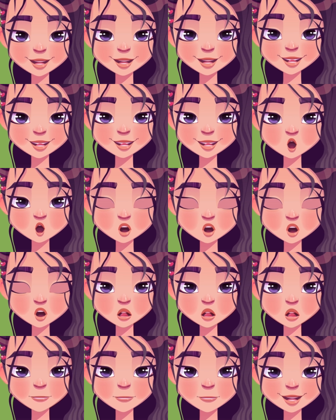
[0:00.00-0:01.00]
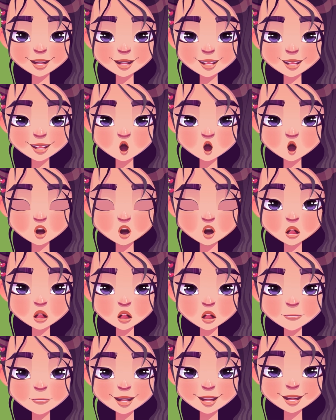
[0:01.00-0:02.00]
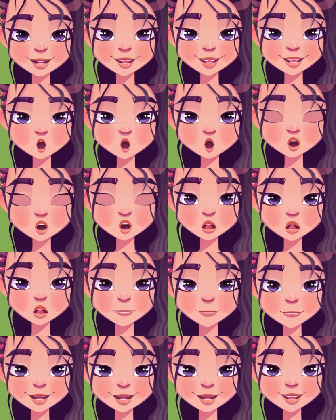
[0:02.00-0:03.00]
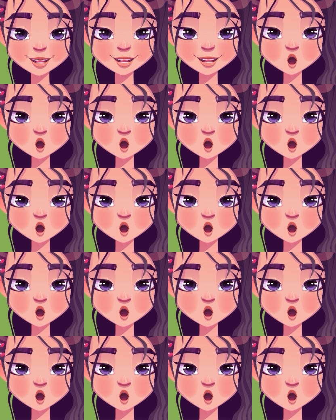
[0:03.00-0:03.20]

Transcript: interior of the house was filled with the aromas of various